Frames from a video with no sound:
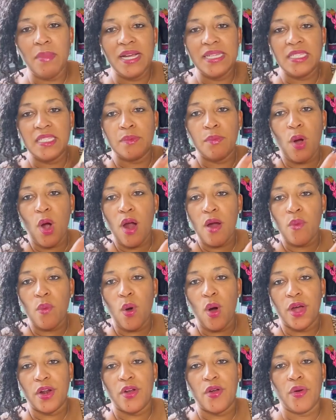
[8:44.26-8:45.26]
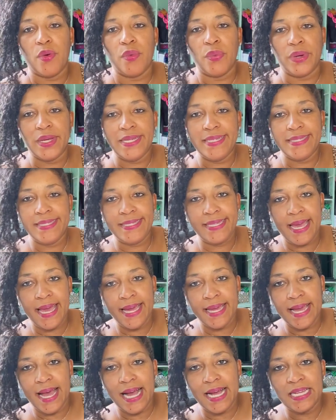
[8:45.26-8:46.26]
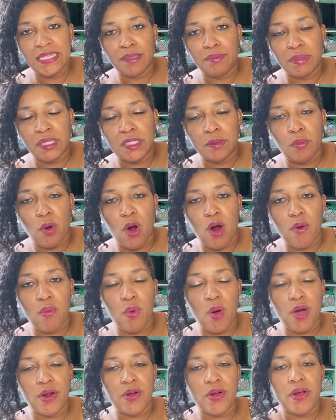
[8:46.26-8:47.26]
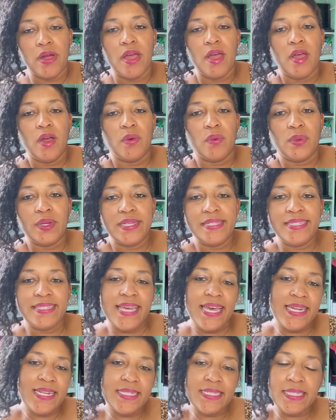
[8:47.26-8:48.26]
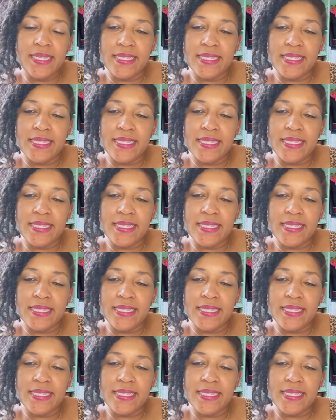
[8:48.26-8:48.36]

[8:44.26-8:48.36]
my smart water reset, guys. My smart water reset, it's